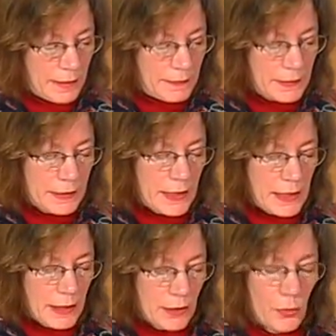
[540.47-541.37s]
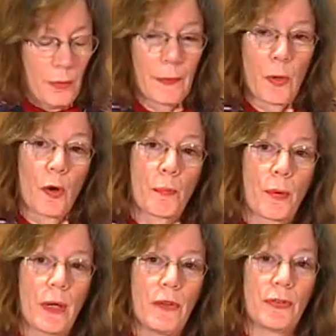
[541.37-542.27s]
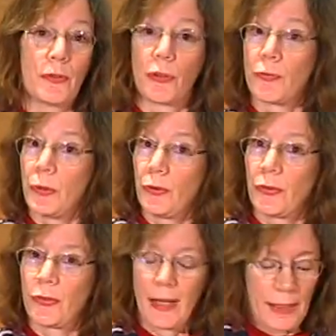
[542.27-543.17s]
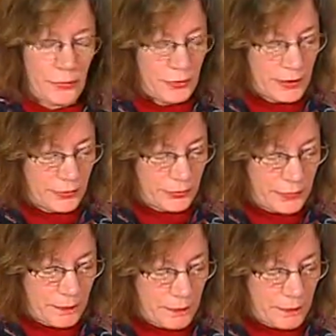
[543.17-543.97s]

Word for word: The king or the corporation refuses access.